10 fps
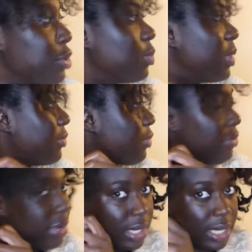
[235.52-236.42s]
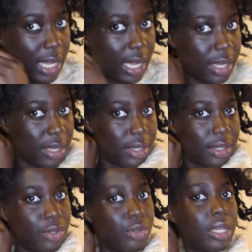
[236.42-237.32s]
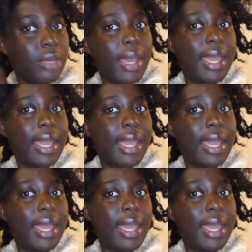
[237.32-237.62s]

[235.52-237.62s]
to spend forever in a day doing my